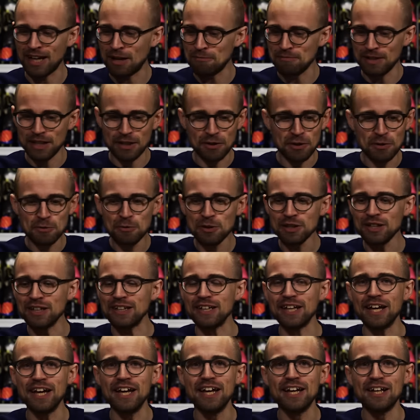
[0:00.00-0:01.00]
I mean, who
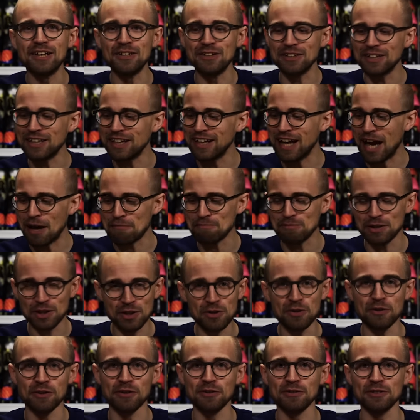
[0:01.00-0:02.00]
wouldn't, looking at
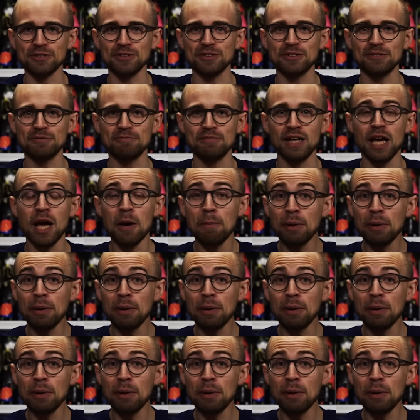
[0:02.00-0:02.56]
materials?